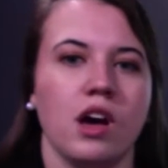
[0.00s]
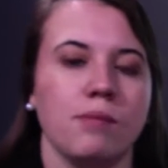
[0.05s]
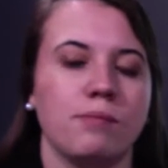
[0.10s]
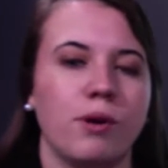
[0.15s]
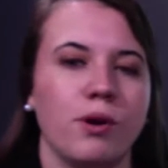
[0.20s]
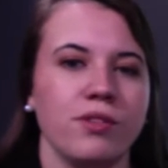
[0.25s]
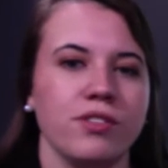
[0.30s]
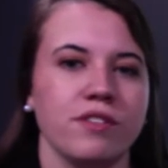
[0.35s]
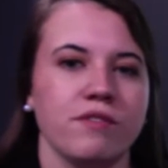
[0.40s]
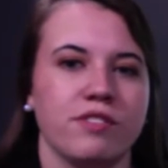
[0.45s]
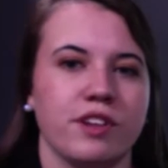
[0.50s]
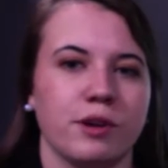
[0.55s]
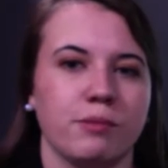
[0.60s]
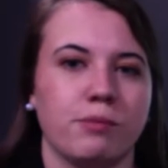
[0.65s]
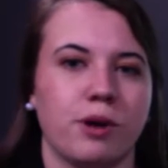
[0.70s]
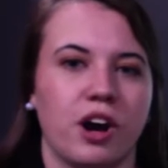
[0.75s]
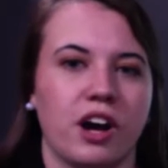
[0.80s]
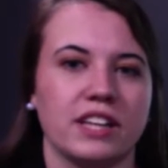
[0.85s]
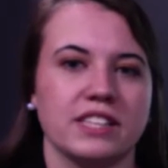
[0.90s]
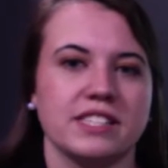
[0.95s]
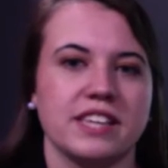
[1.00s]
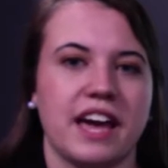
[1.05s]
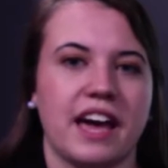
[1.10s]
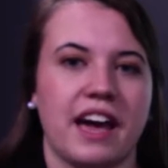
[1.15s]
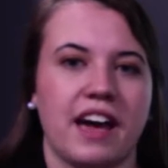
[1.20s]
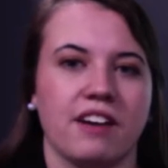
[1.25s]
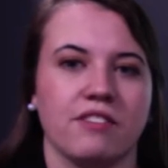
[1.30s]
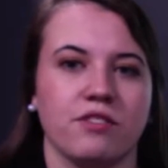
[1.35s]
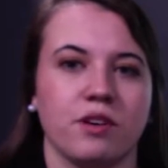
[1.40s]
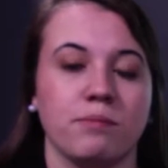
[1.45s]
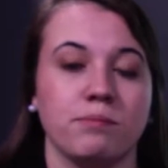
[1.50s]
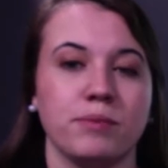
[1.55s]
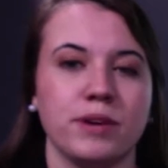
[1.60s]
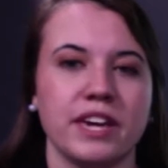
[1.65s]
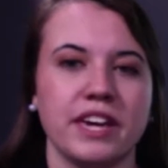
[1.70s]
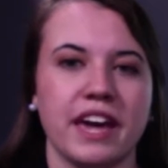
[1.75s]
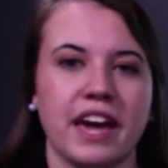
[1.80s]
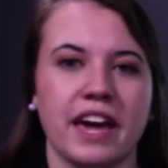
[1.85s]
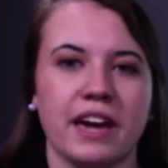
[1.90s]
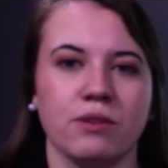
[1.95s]
Both of their bonds have
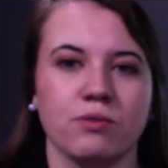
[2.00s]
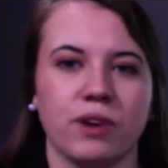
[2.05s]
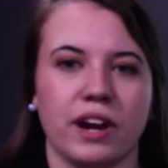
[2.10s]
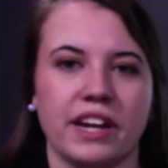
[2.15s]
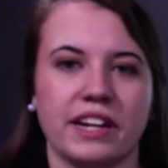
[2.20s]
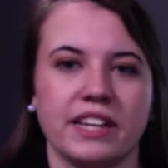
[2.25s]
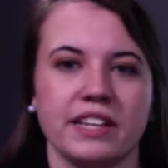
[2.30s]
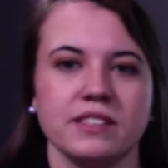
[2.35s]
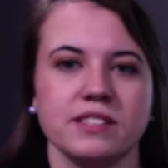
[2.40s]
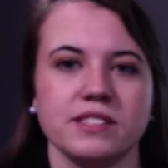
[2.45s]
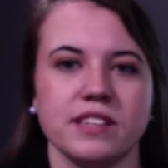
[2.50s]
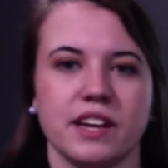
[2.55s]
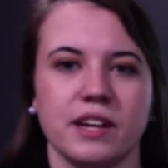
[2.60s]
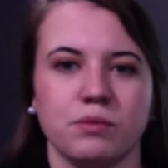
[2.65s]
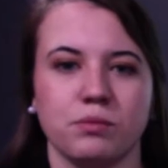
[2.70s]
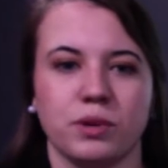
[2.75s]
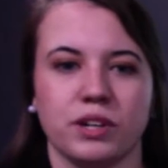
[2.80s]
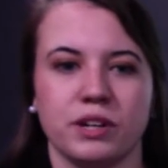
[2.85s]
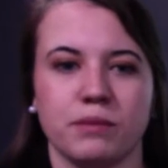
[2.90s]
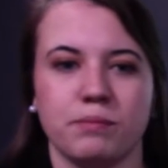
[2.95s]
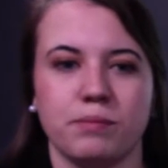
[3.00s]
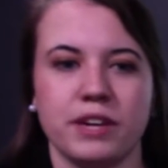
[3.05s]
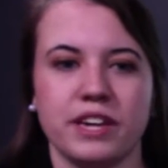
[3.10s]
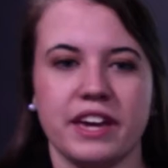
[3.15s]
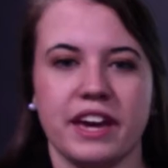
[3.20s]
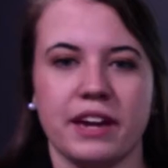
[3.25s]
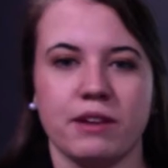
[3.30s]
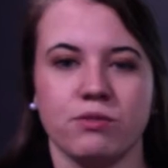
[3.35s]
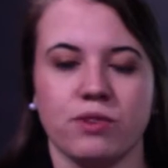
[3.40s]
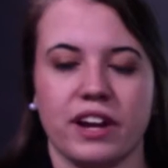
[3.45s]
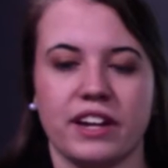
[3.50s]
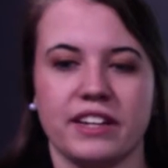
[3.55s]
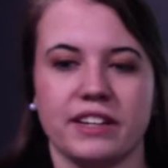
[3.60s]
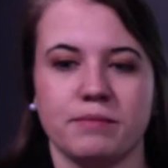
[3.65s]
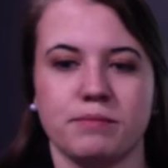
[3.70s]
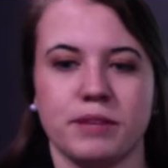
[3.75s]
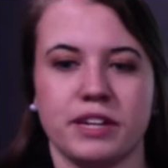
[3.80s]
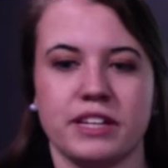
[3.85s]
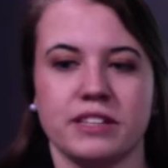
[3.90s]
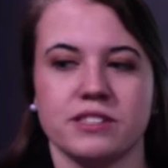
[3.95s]
BA ratings, and what a BA rating
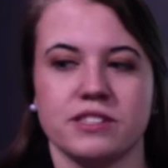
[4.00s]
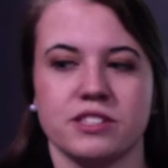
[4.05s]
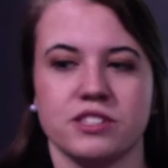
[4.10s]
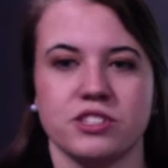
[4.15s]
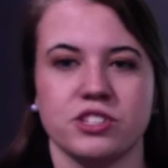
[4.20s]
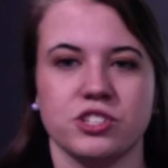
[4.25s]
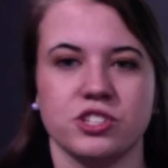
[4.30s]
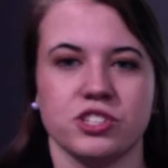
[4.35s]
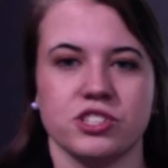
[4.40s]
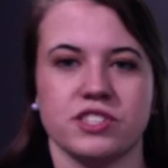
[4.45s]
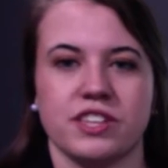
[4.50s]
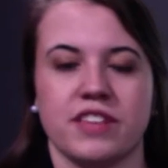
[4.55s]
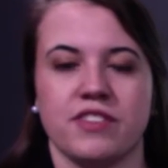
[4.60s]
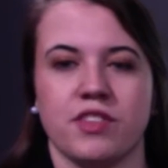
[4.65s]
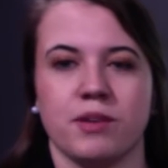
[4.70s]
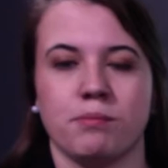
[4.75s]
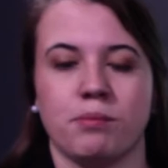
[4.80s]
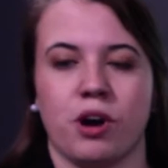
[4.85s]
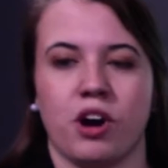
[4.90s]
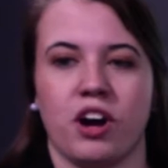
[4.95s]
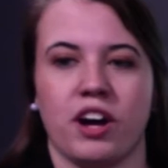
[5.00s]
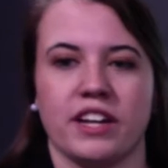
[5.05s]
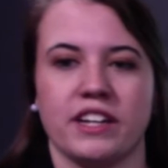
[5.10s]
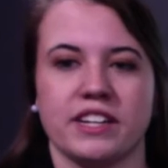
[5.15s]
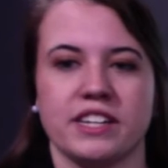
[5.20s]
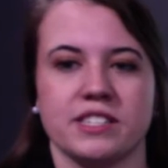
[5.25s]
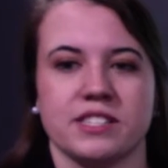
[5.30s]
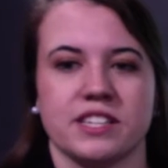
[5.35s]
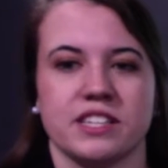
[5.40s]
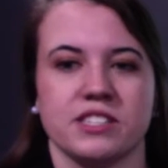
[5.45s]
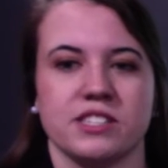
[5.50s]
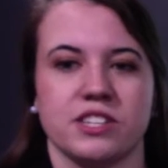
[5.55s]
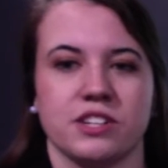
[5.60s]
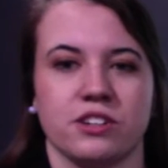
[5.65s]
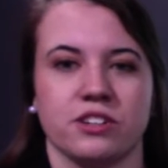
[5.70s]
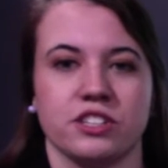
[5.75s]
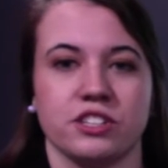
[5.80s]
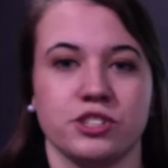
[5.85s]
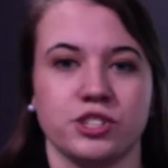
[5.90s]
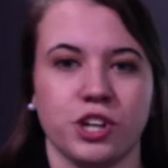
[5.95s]
means is just that the bond is
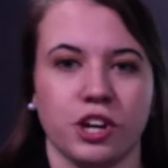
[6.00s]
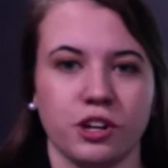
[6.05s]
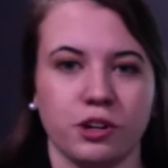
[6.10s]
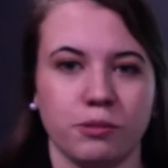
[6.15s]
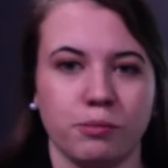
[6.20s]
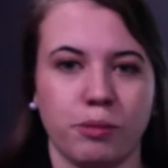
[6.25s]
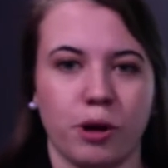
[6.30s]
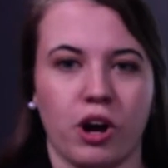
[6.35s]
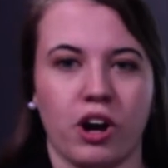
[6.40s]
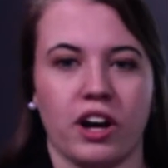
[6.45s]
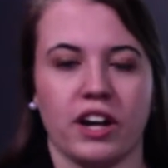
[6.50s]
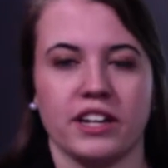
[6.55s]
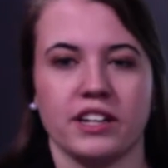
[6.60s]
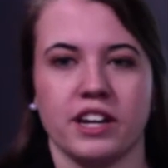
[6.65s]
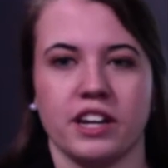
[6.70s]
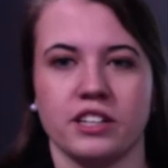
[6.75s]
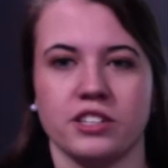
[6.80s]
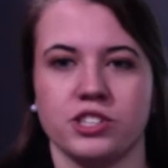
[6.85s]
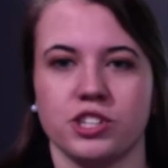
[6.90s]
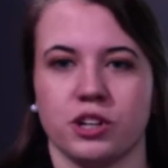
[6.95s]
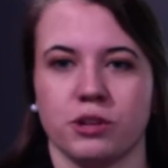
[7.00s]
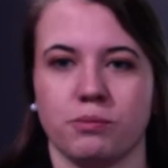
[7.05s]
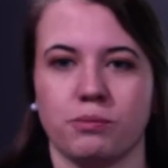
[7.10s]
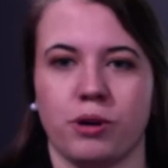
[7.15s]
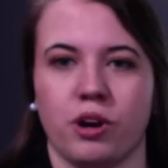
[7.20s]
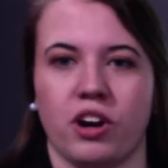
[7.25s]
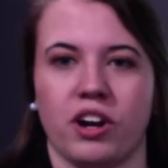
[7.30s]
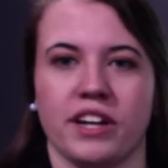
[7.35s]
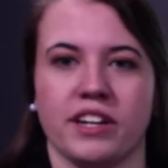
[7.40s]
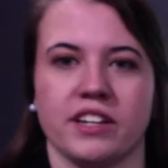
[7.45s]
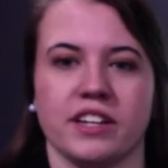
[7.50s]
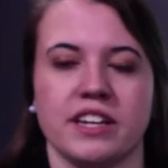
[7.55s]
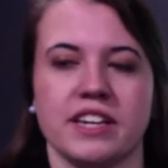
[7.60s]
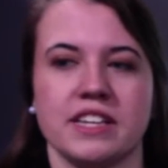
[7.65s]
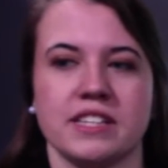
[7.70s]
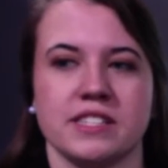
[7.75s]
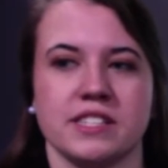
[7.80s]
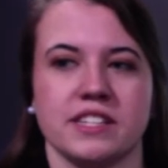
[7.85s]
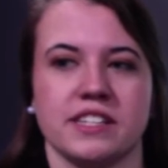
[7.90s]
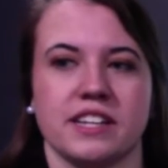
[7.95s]
considered a junk bond. A junk bond
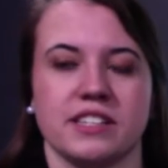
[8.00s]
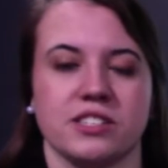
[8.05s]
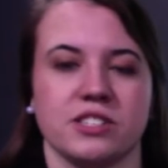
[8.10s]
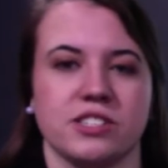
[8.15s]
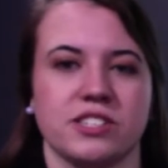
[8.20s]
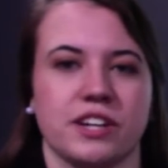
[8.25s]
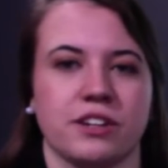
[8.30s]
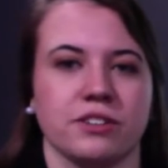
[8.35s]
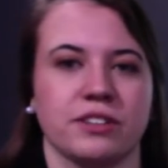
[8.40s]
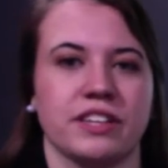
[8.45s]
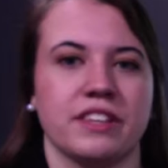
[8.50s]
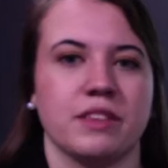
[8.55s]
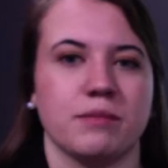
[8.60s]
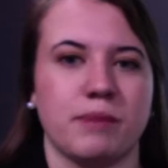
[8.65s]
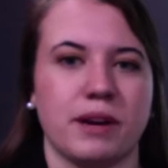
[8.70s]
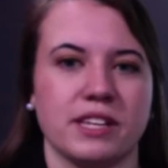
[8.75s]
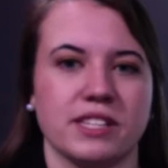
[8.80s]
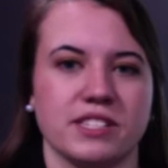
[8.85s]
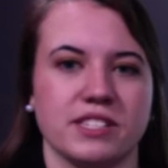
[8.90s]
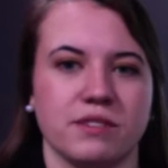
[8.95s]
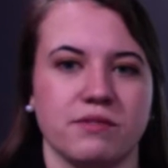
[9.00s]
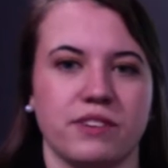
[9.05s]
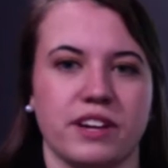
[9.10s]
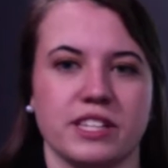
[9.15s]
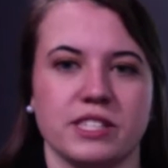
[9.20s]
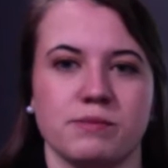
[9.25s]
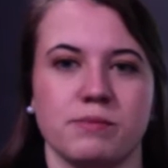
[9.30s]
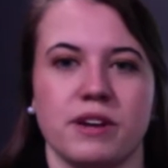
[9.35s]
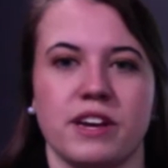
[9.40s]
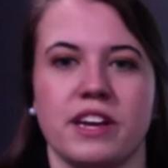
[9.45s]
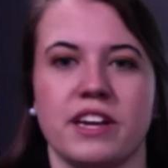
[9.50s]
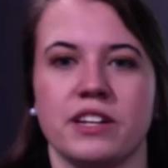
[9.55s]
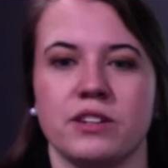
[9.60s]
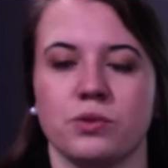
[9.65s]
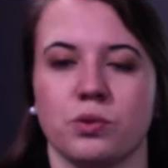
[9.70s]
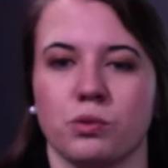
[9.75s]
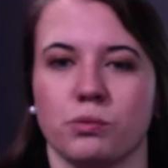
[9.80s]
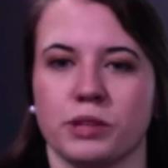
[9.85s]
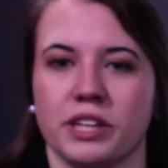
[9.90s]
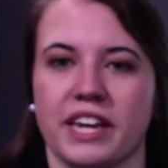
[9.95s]
isn't necessarily the best investment. It
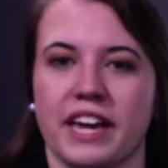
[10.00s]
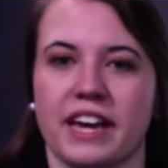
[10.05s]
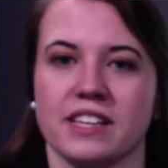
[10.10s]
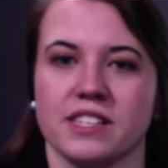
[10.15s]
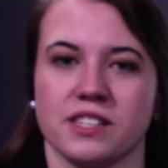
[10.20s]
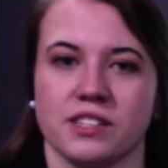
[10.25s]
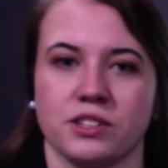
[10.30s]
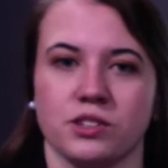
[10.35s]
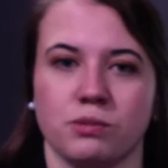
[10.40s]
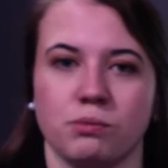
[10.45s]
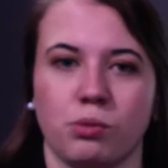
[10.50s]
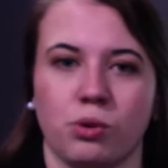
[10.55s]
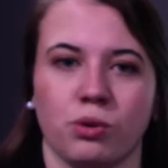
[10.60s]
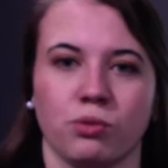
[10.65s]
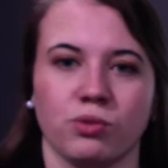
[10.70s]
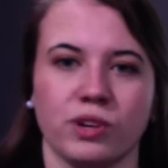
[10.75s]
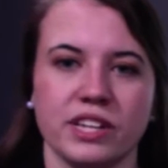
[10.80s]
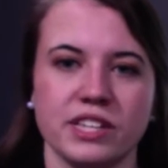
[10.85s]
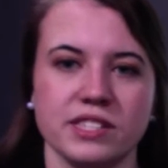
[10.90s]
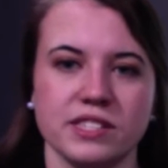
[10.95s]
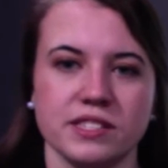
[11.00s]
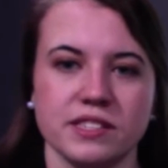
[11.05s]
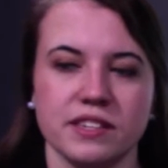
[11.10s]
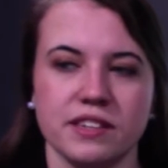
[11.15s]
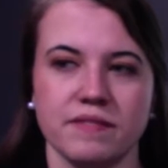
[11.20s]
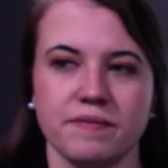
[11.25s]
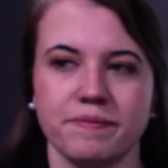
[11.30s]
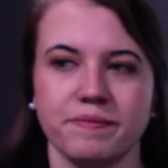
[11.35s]
normally has a little more risk.